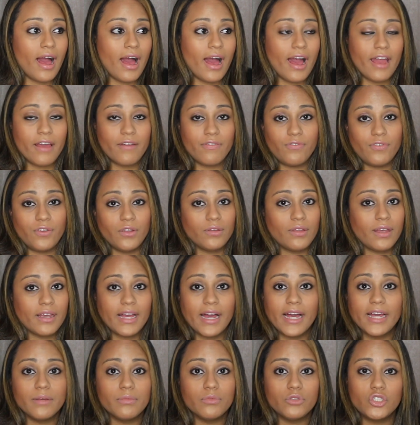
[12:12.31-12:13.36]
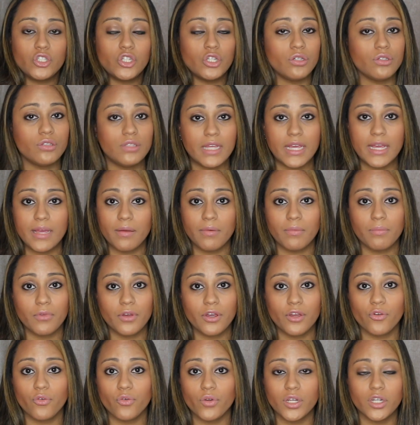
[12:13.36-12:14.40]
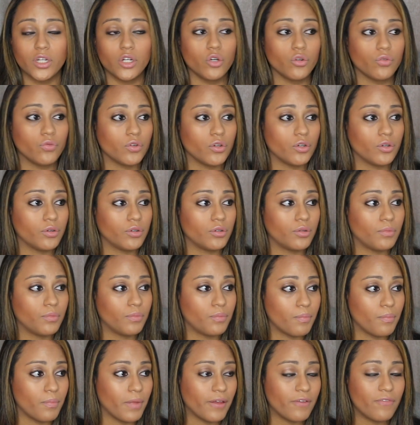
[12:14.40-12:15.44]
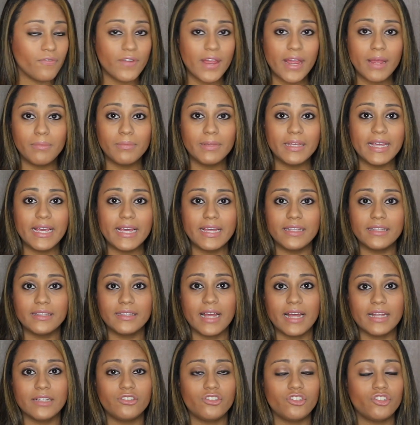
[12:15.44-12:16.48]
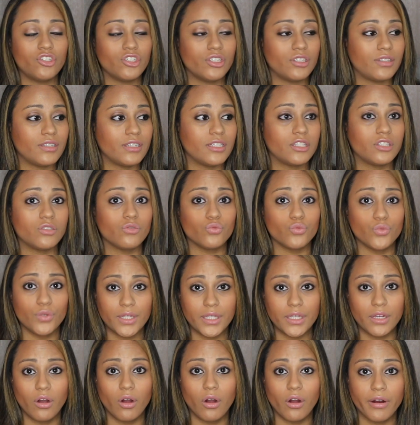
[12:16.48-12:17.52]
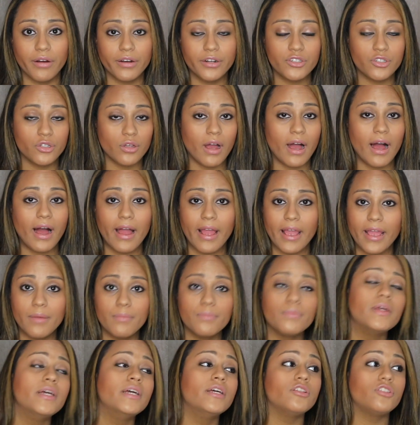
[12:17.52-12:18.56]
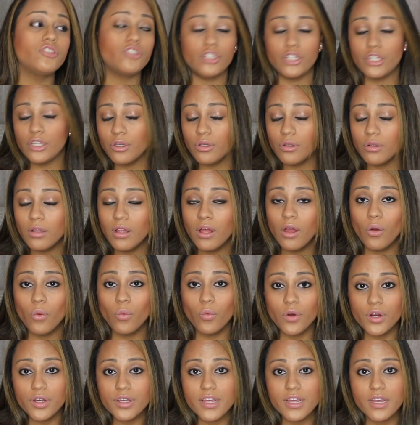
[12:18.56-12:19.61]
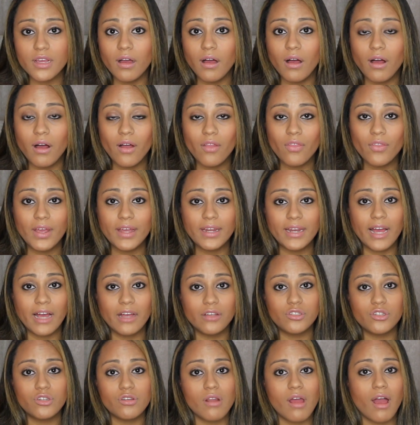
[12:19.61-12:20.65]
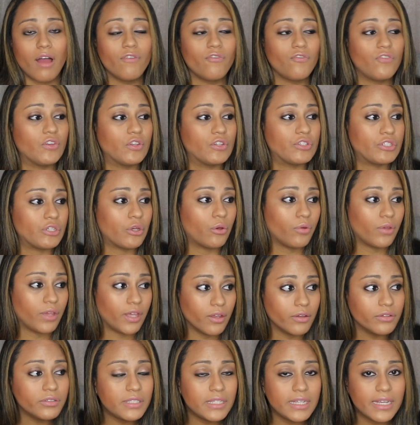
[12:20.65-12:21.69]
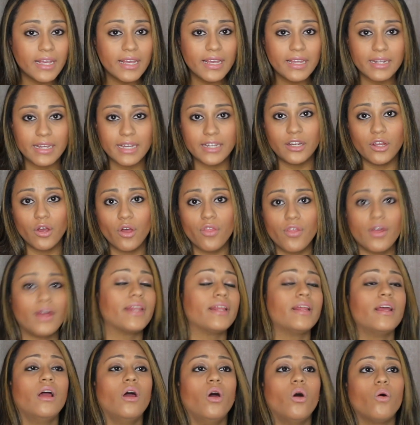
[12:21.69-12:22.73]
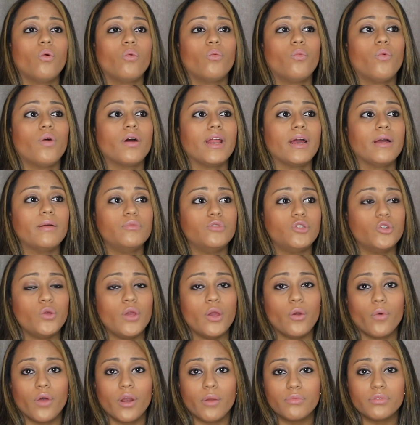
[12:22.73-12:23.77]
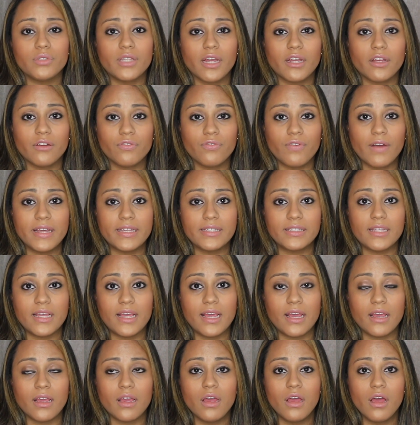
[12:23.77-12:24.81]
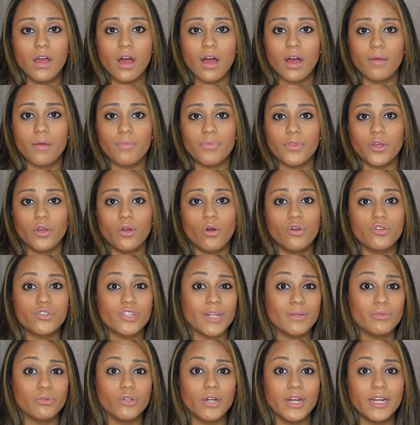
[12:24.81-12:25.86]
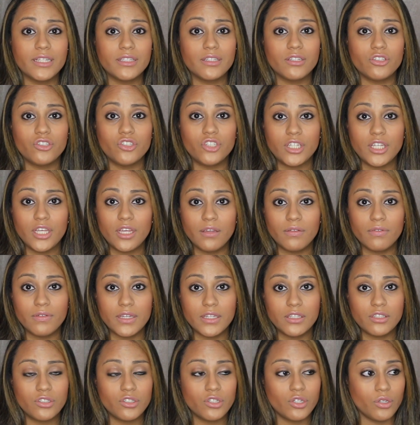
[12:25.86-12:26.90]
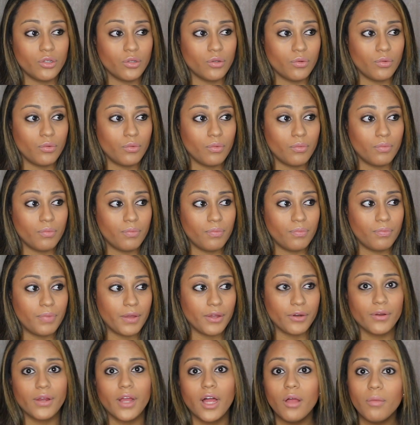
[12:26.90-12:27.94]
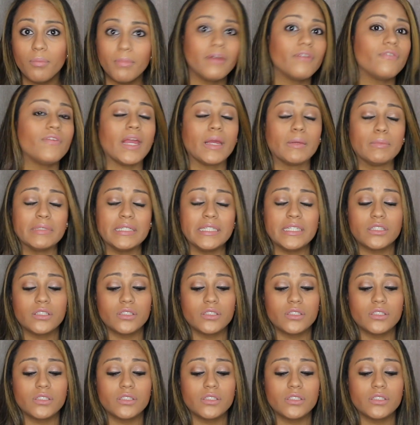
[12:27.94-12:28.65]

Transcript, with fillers: I feel like I'm choosing career over my family, and that's just, it's really hard. So I am still working on that, how to not feel so guilty, and I know that what I'm doing, what I'm sacrificing, the goals that I'm trying to achieve is to better help my family.